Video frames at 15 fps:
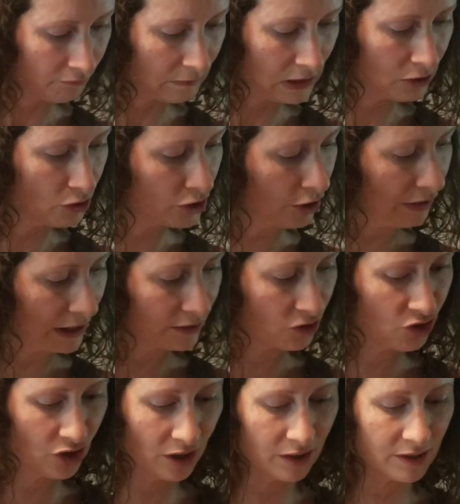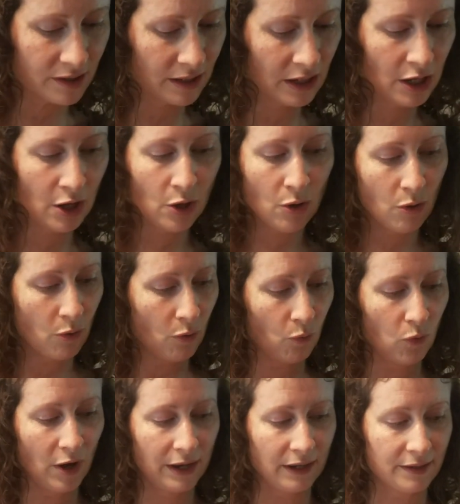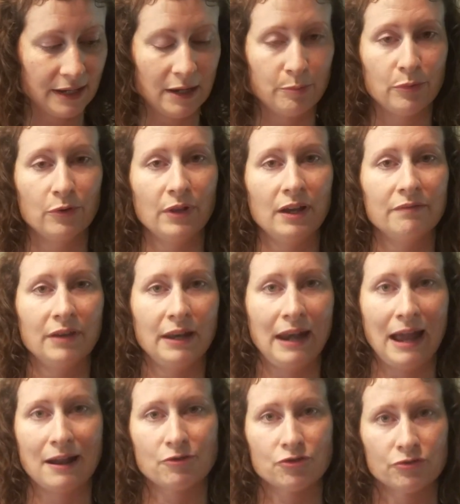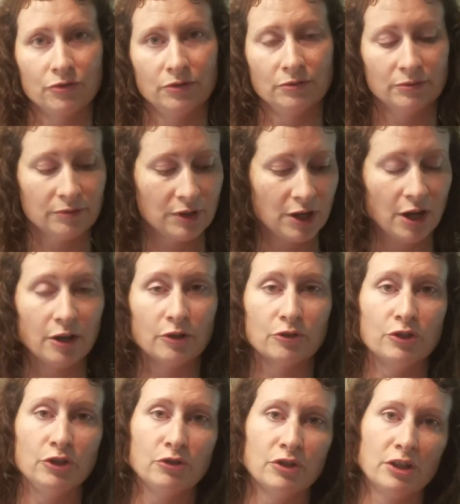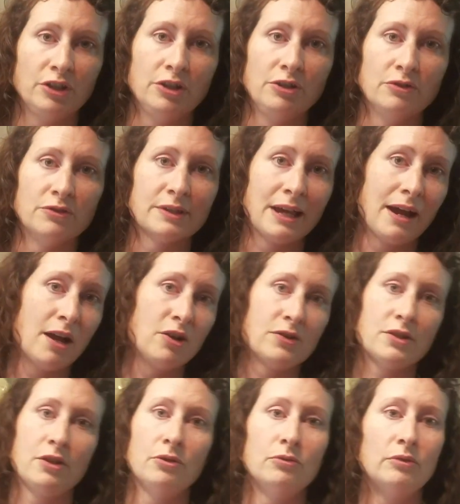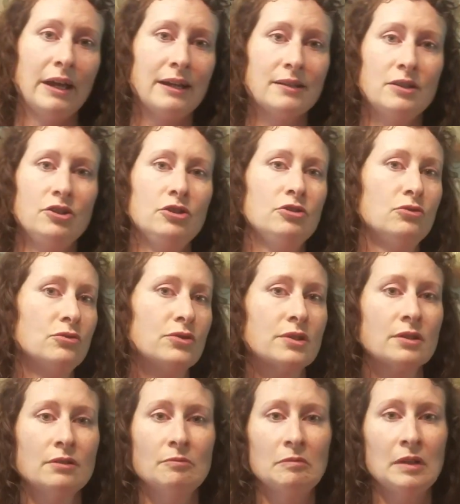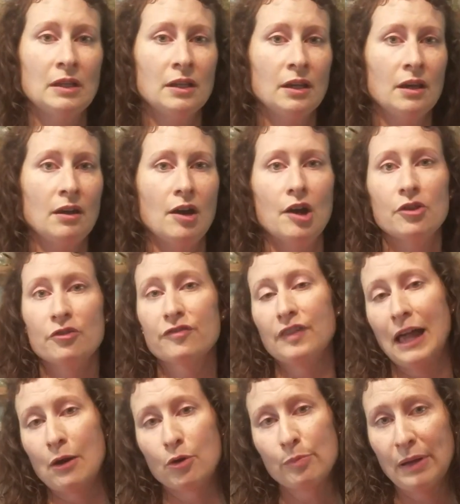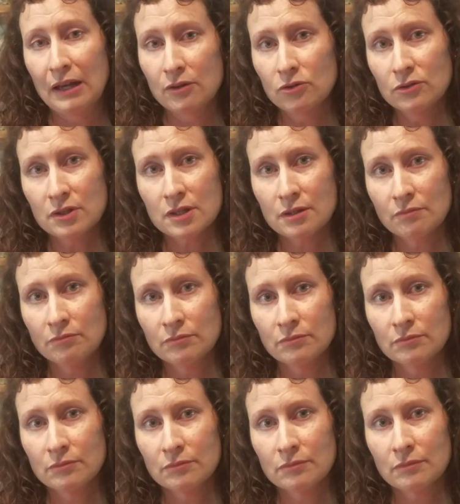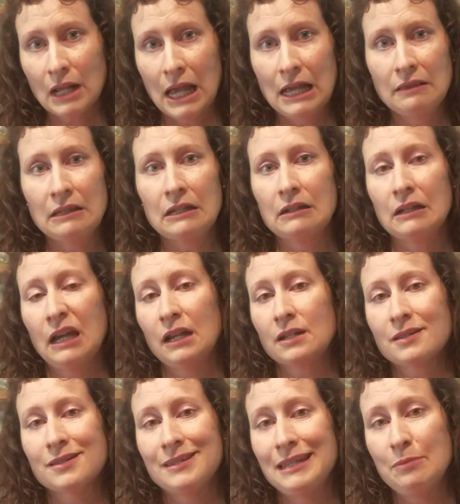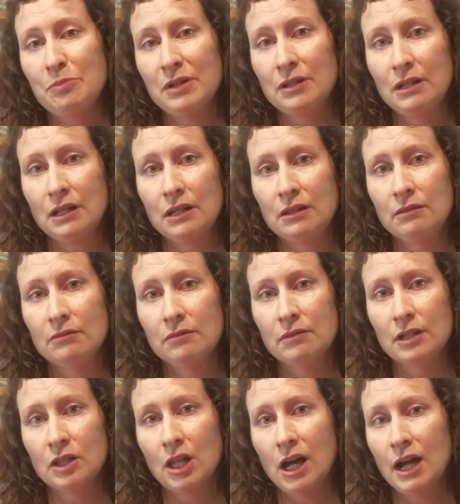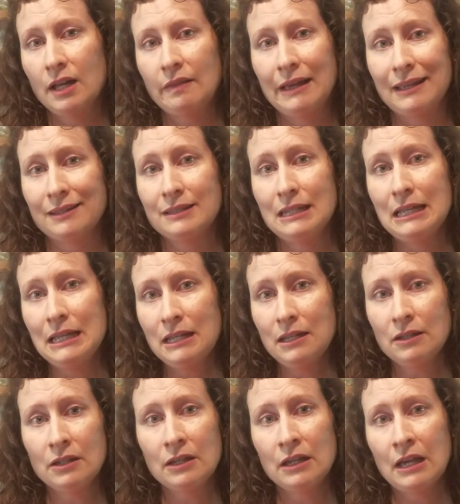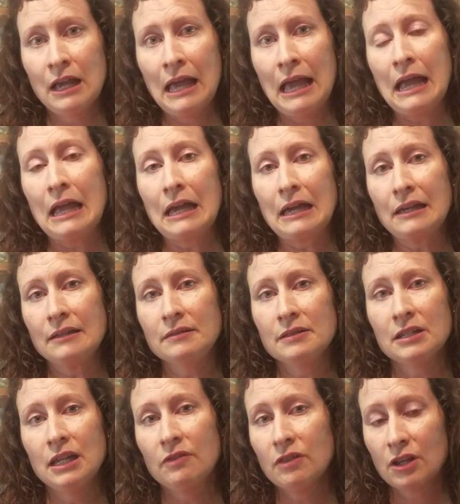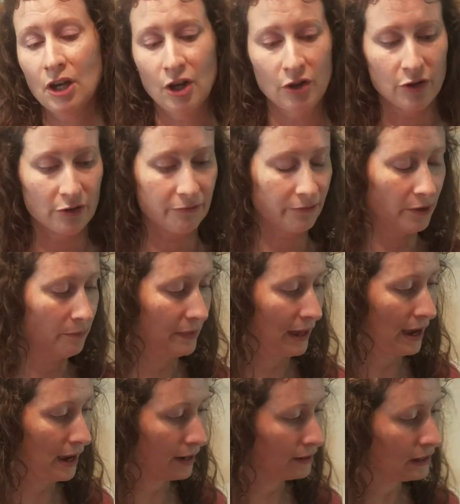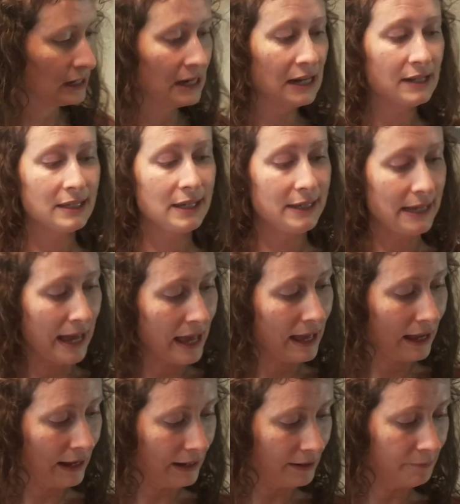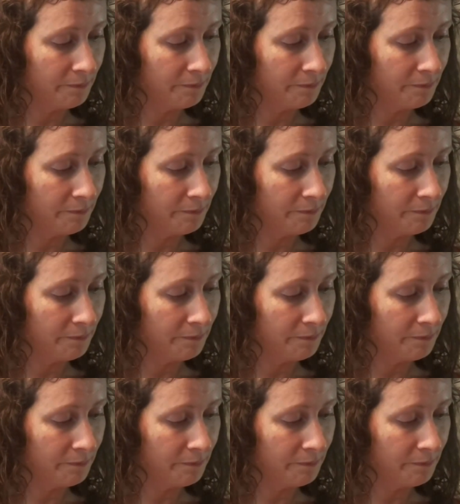So that's just one example of a natural color you could use. I also like to use other flower petals and then kind of steep it in the lye like tea and get the color from that. Today,